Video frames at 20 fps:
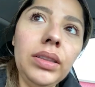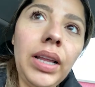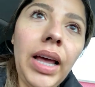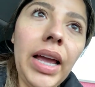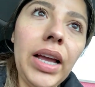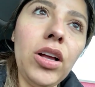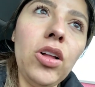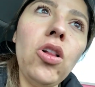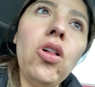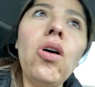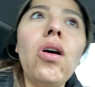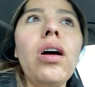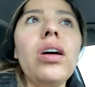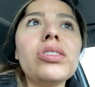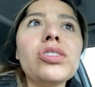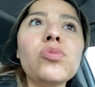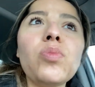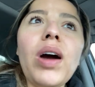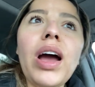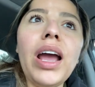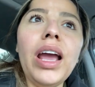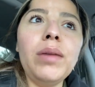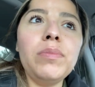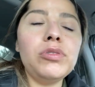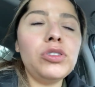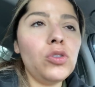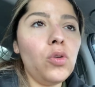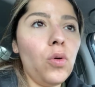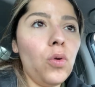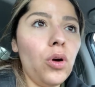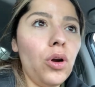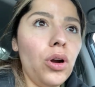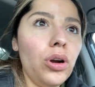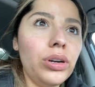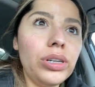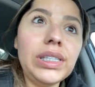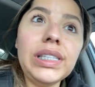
like Clorox wipes or